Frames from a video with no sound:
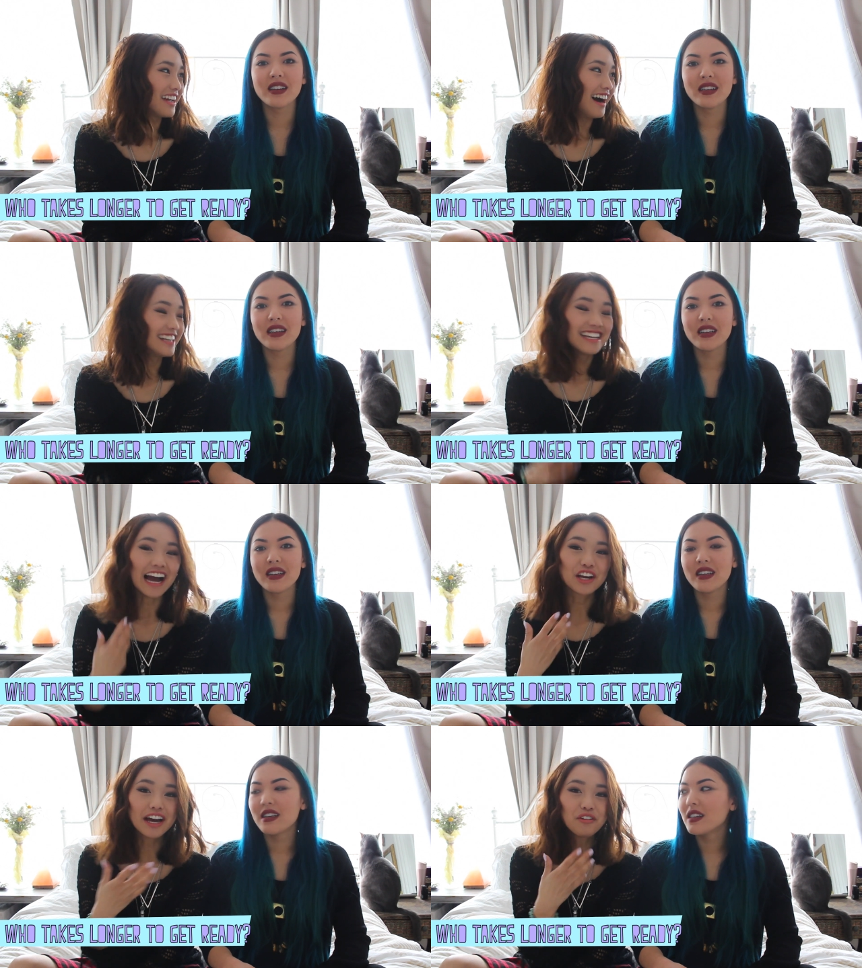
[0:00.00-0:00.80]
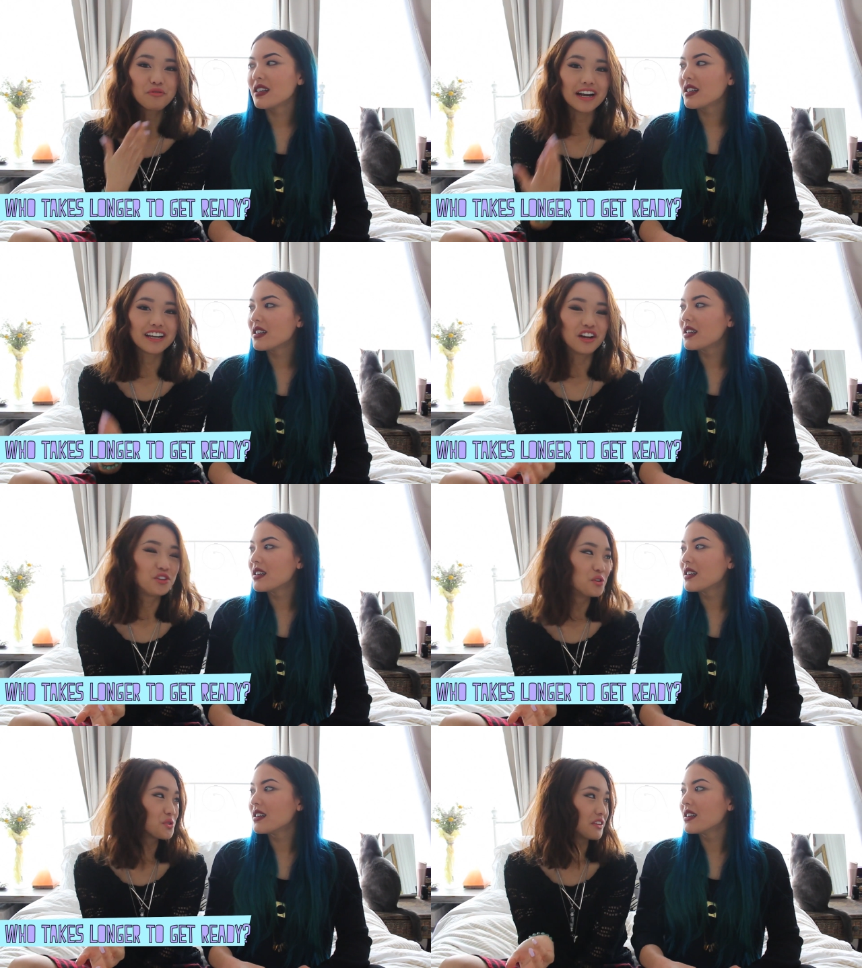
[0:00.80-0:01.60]
Speaker 1: Yeah, I,
Speaker 2: I get ready
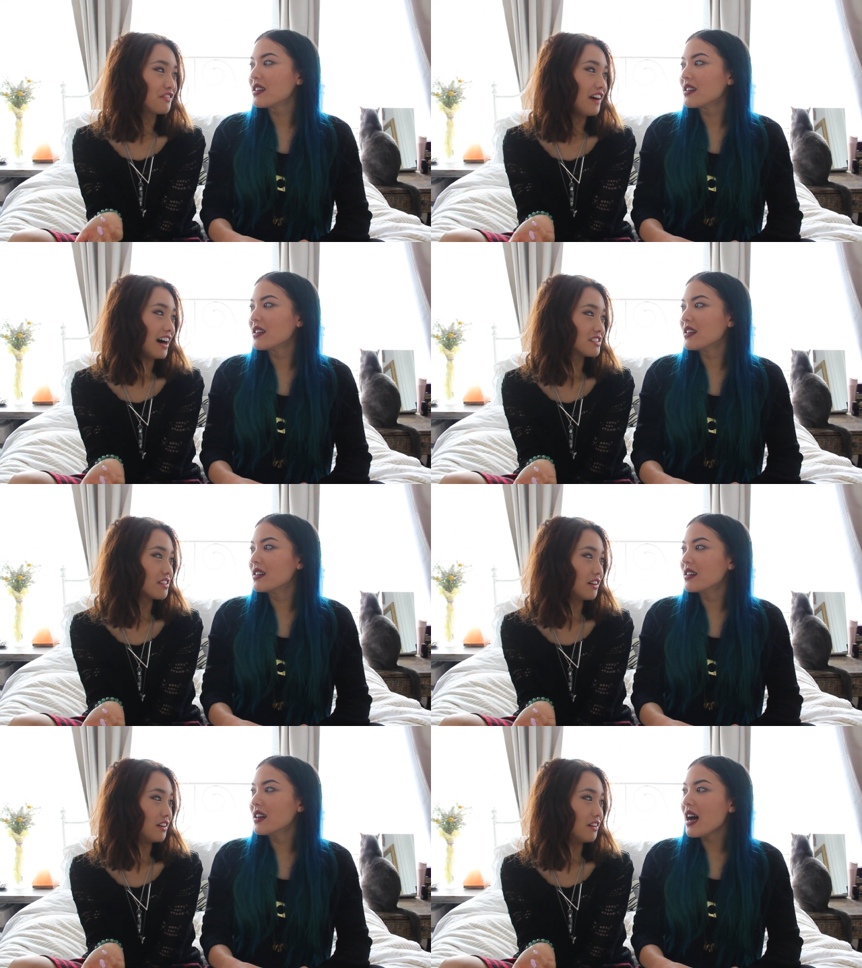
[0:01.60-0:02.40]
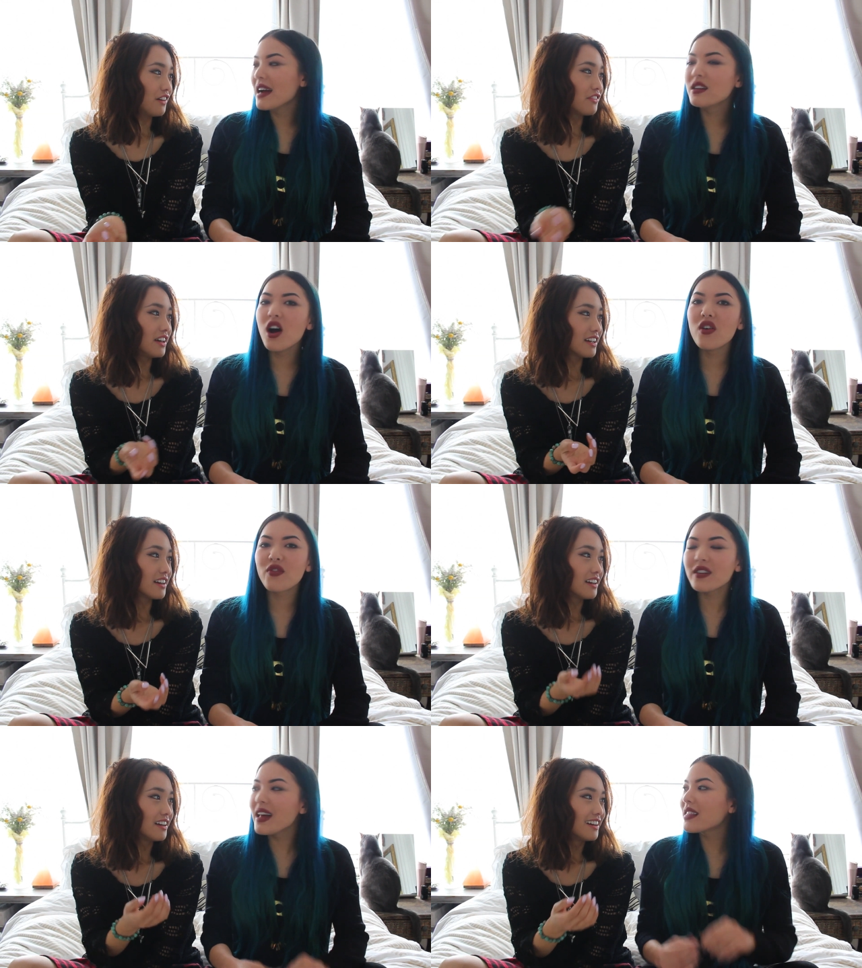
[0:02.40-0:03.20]
unusually fast though.
Speaker 1: I know
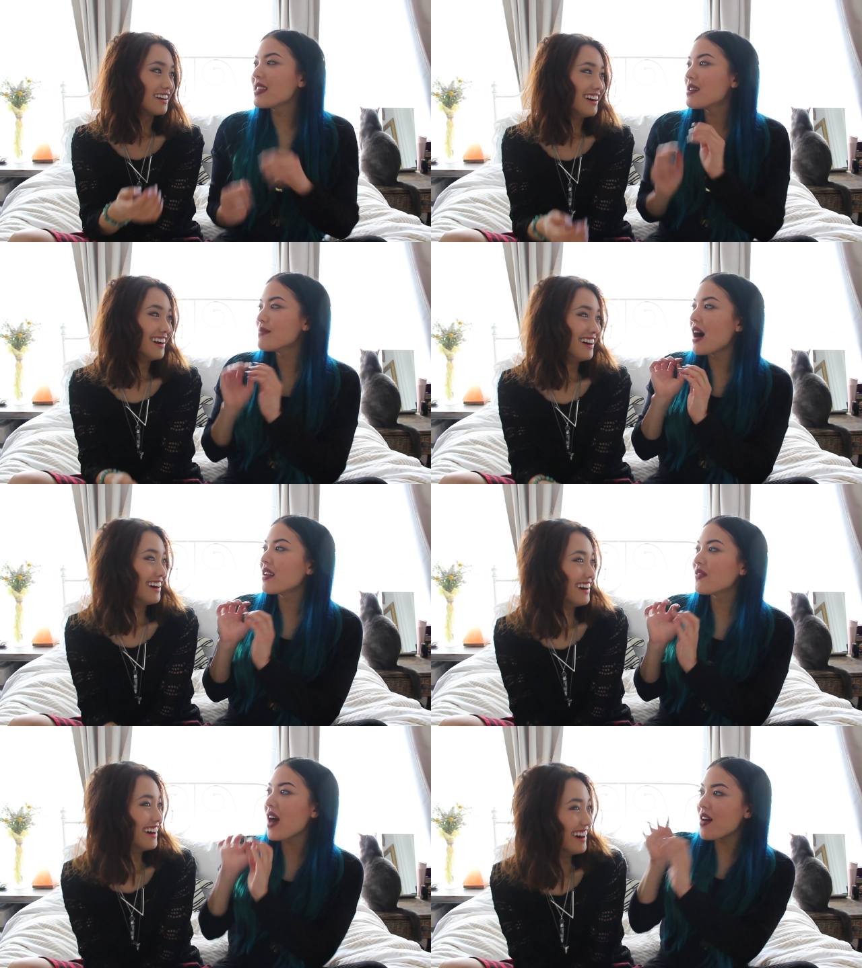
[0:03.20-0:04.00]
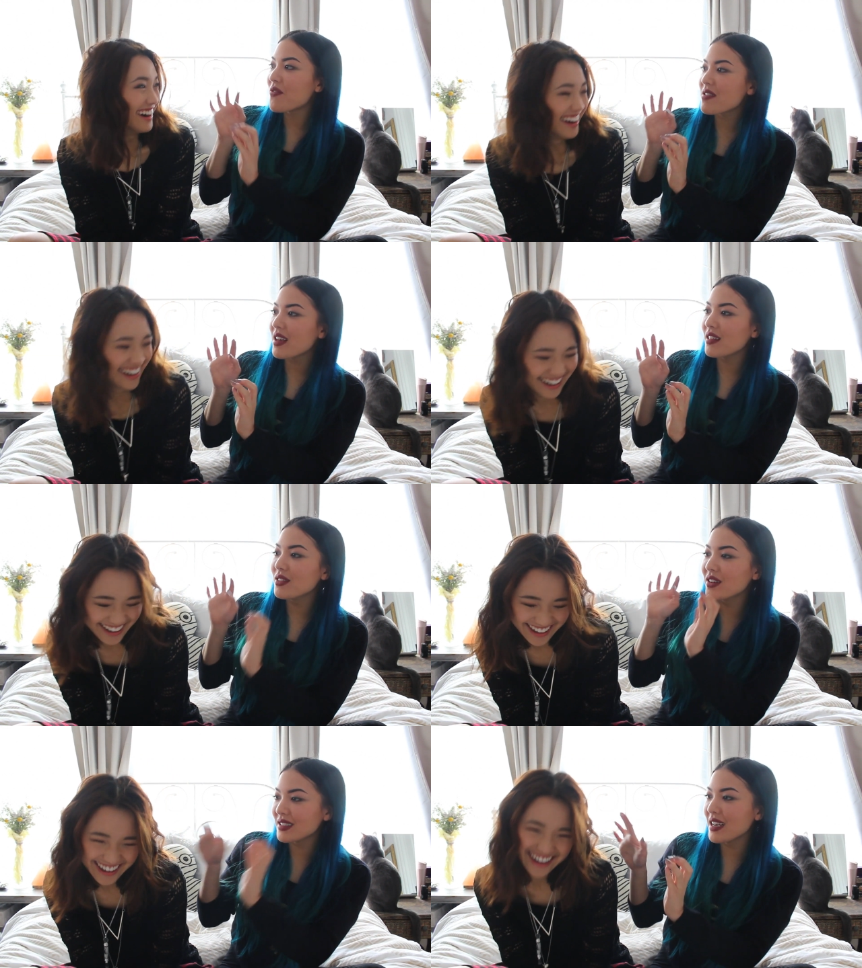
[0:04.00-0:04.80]
for like the amount of effort
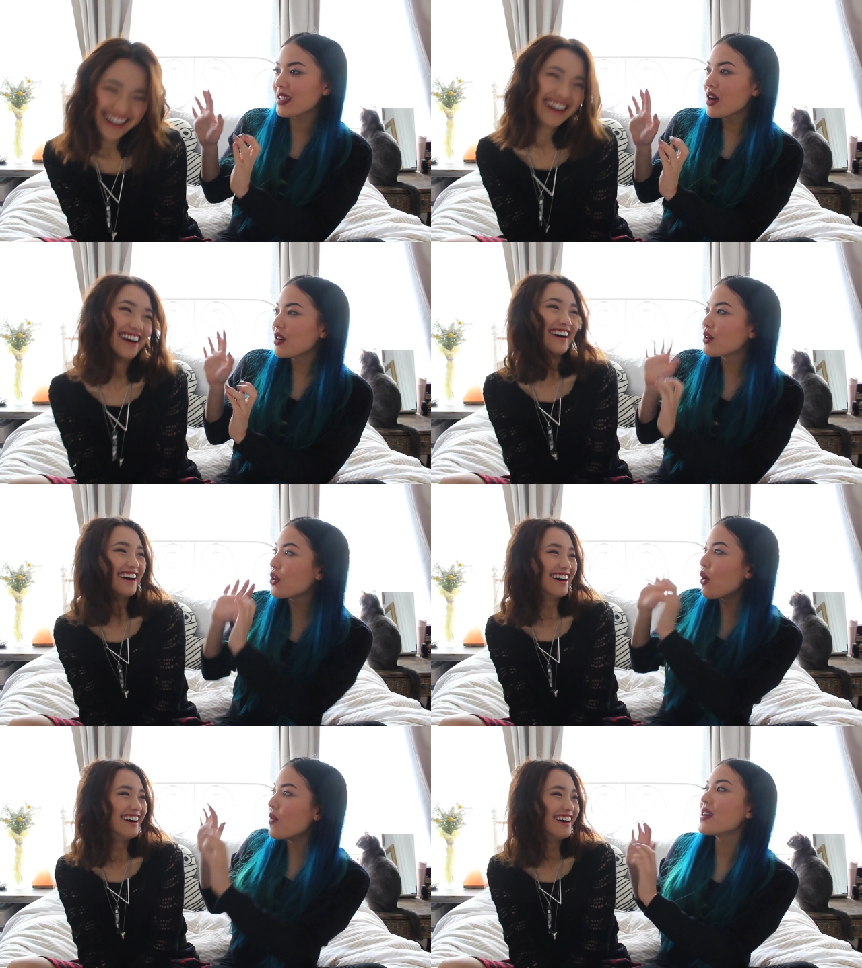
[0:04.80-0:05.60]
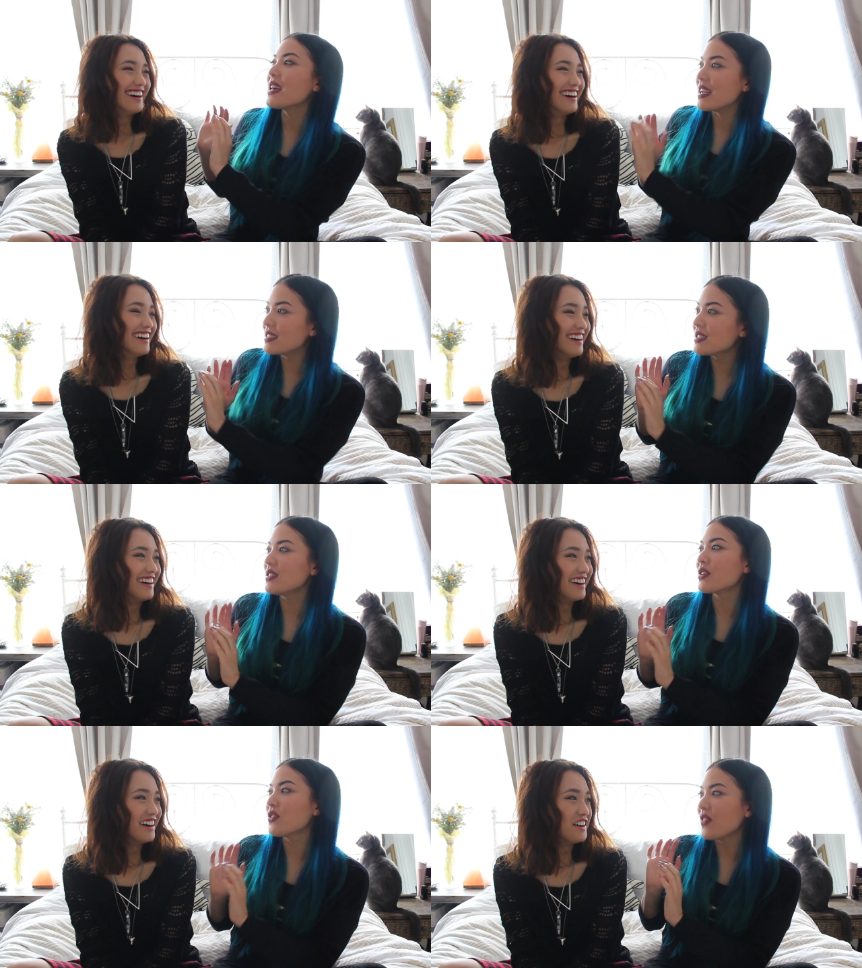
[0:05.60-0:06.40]
that looks like going into
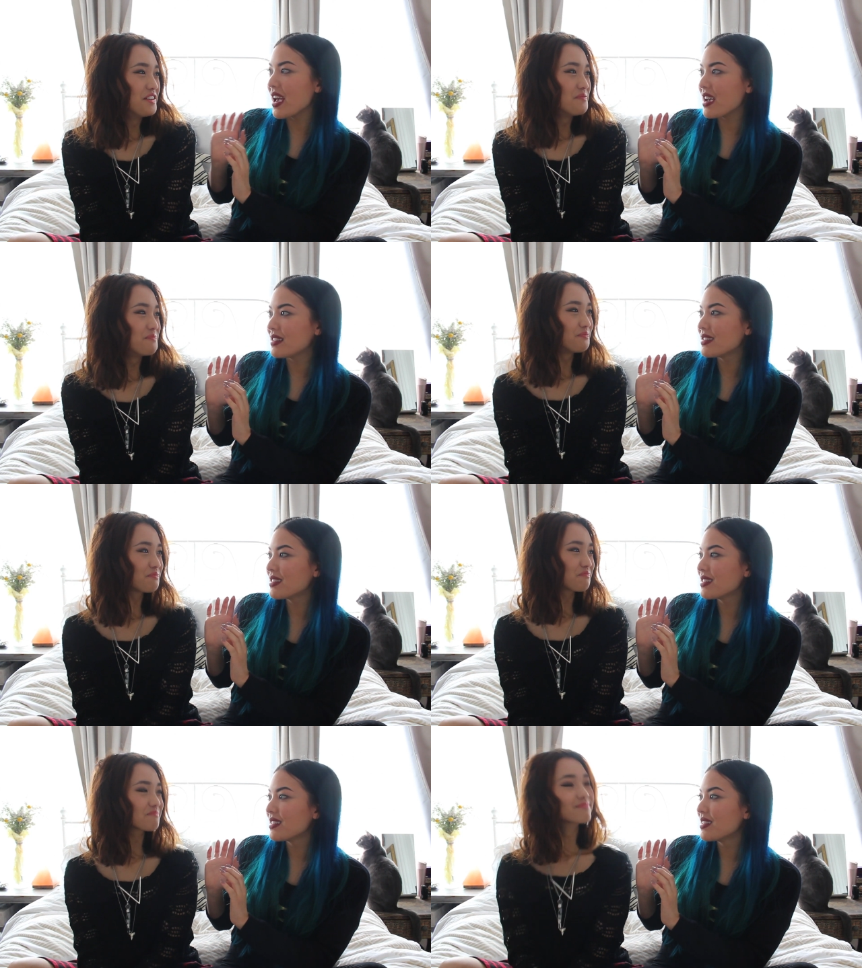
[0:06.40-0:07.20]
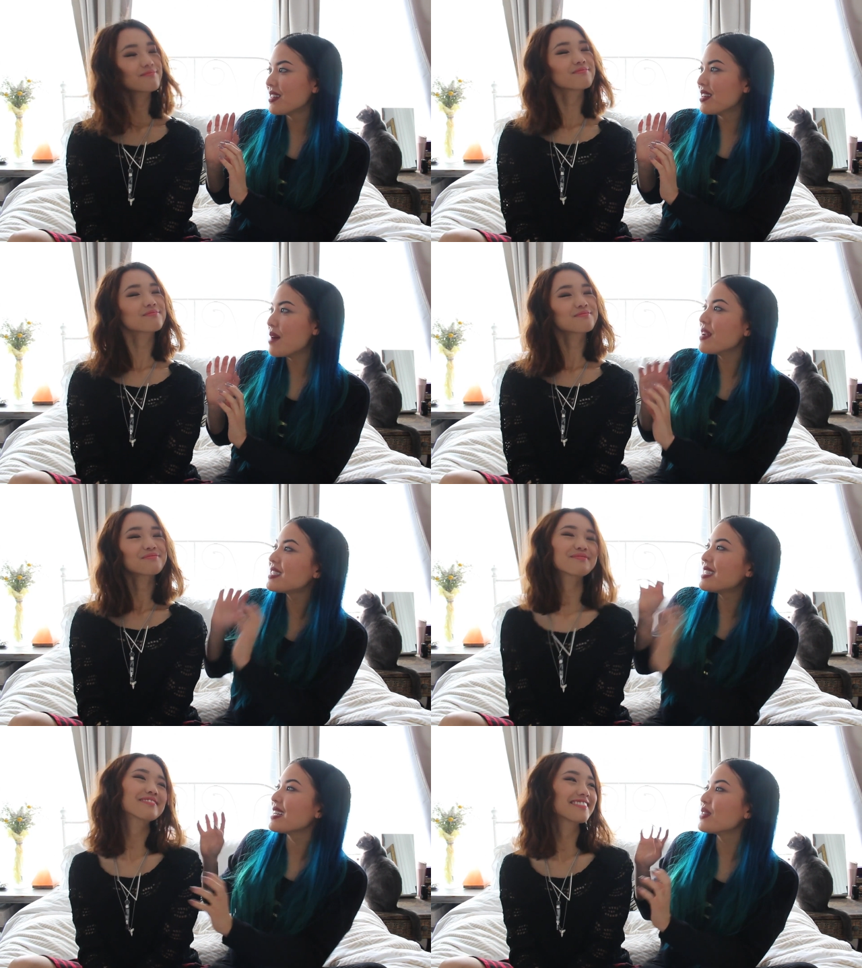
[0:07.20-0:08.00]
your face. I'm
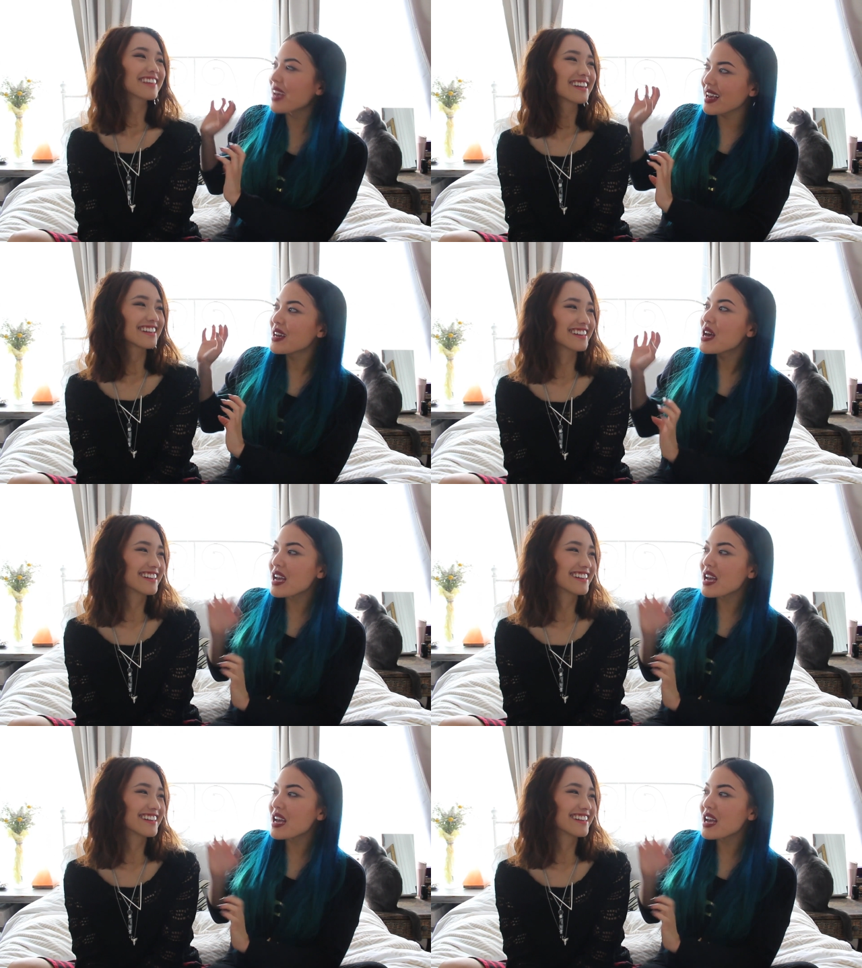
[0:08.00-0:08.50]
not saying, okay,